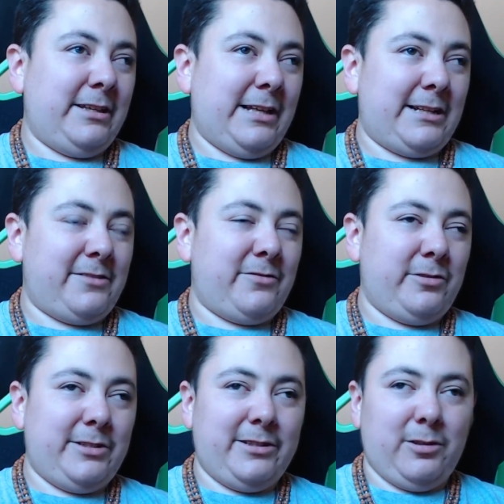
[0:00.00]
like if you
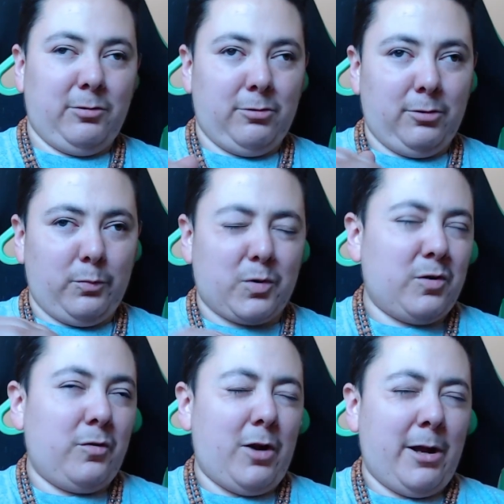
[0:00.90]
did the whole
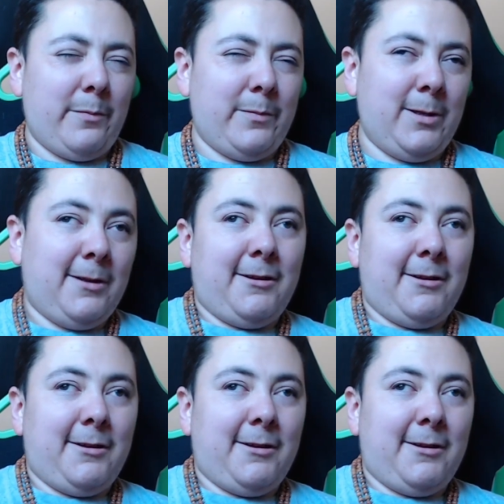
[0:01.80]
program